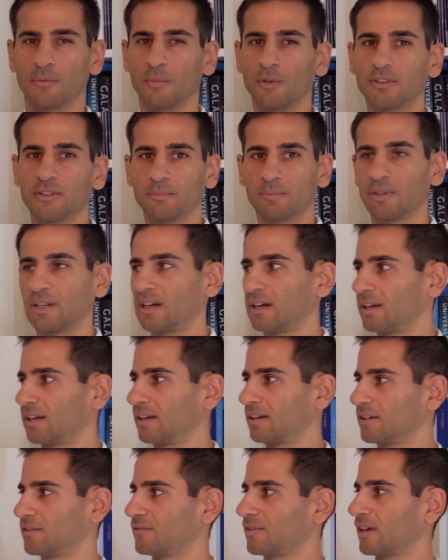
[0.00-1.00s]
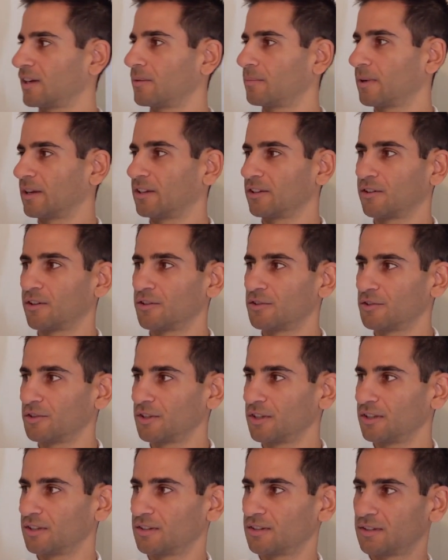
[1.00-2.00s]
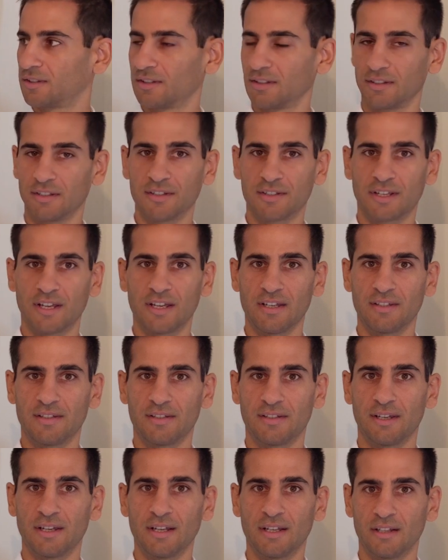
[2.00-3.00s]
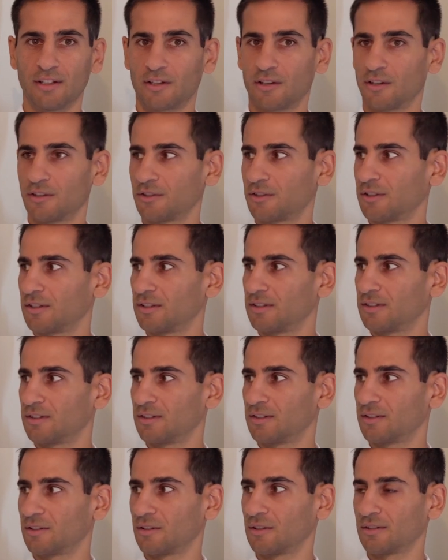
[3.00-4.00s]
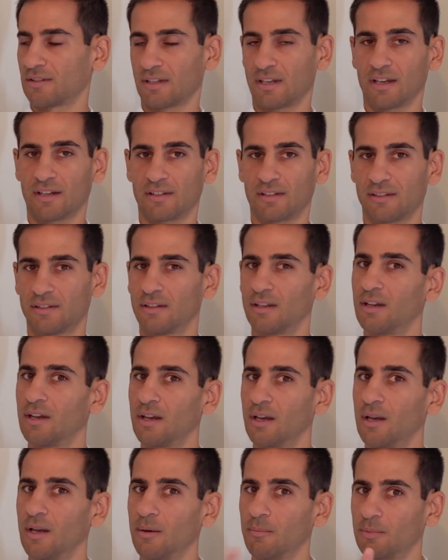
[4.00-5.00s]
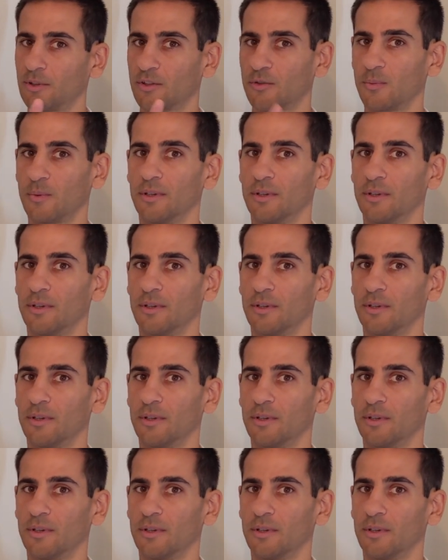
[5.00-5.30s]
Multiplying and dividing by the conjugate, in this case the conjugate is cos x plus